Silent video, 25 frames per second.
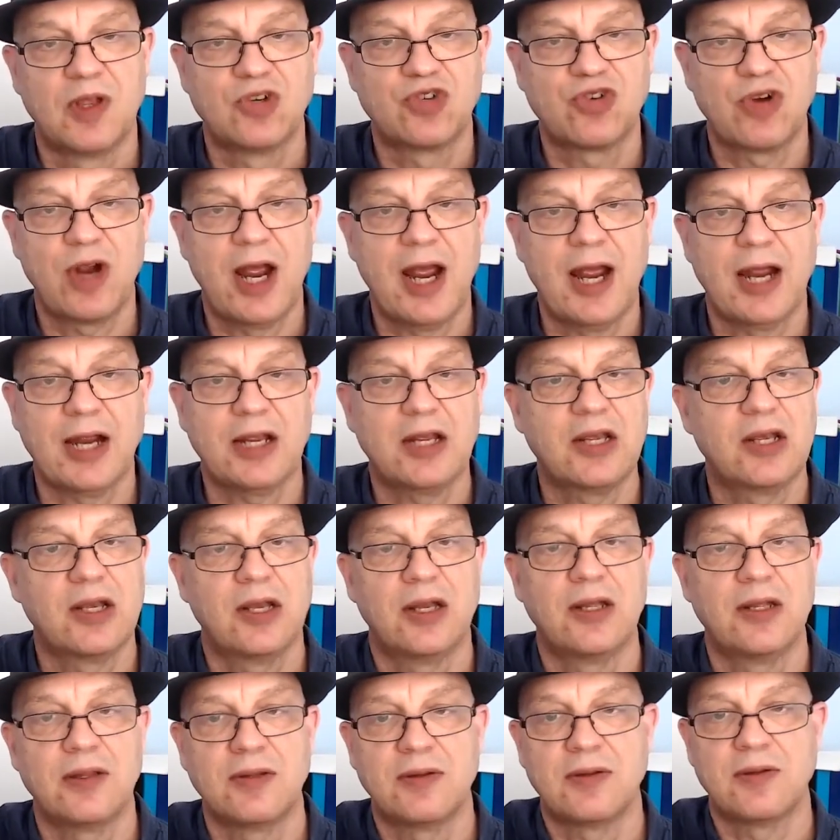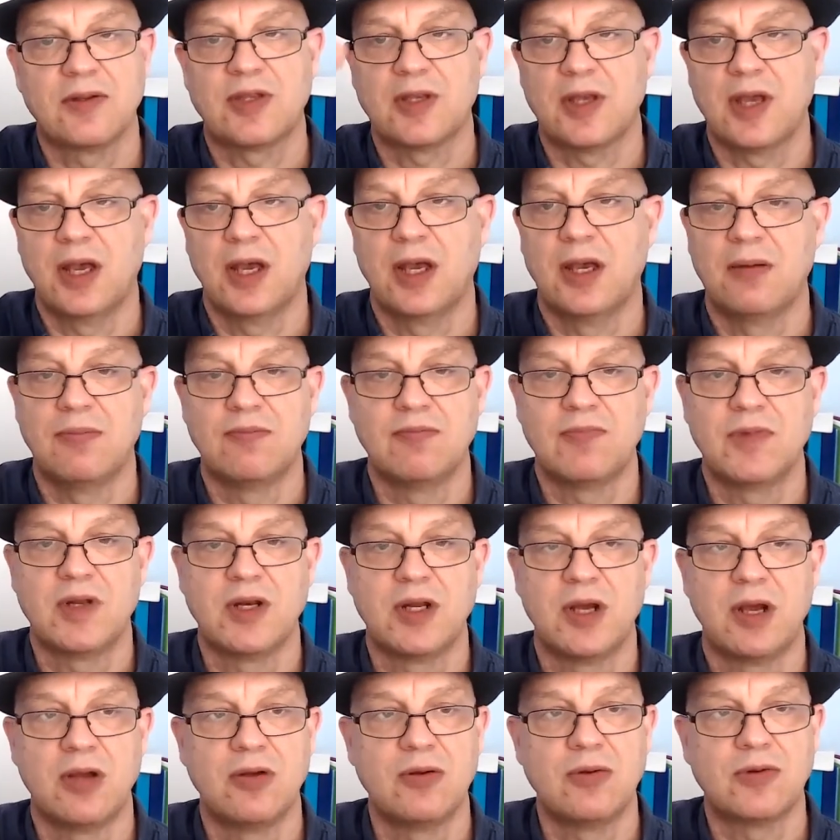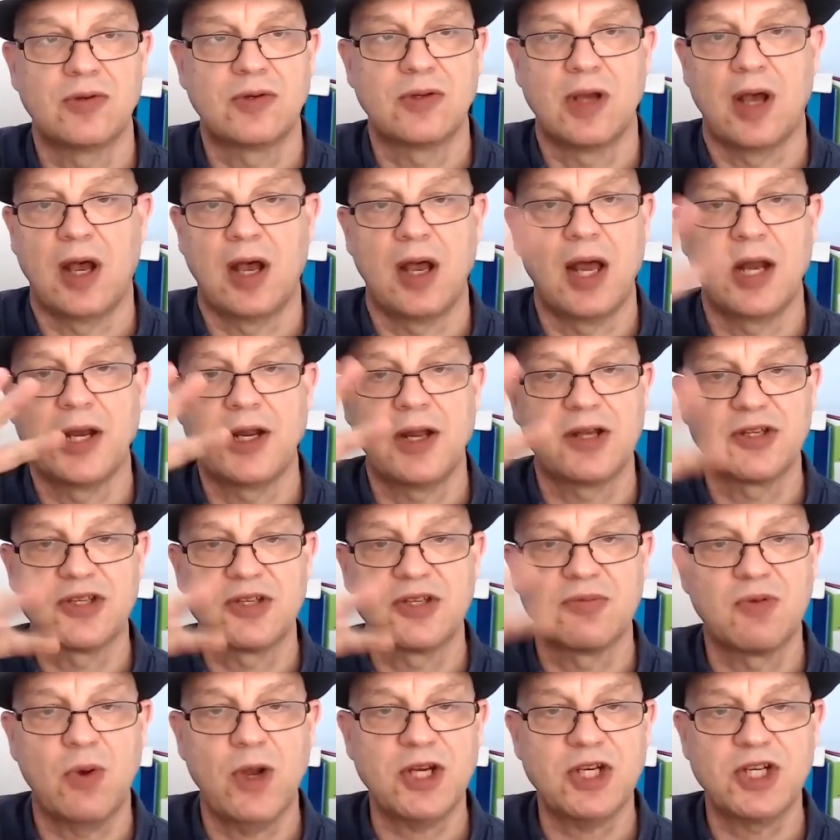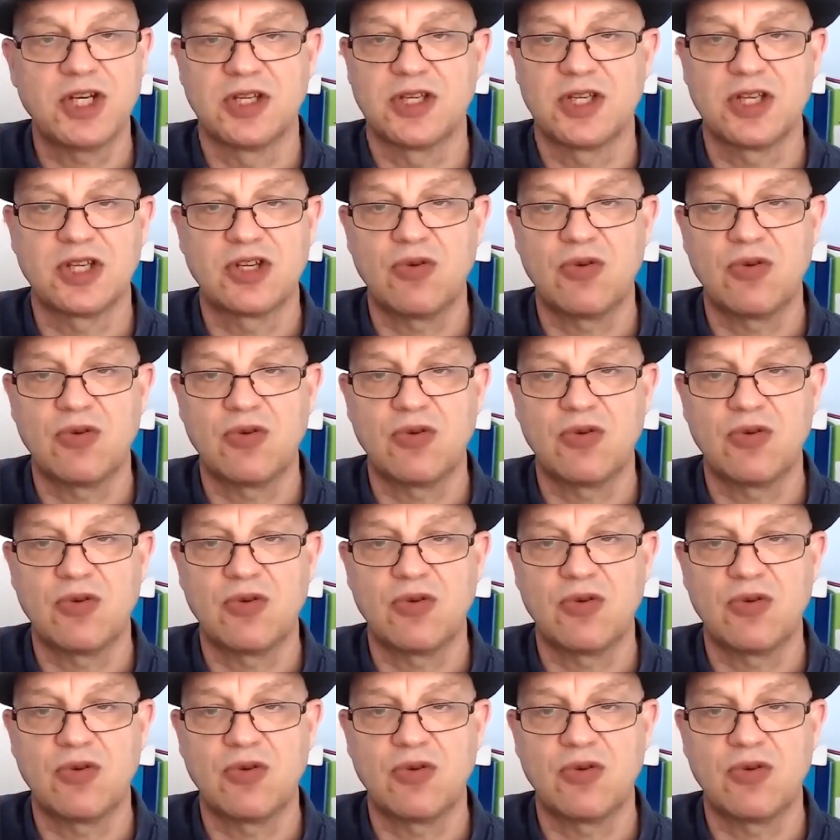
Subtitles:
track, and I'd ask some questions.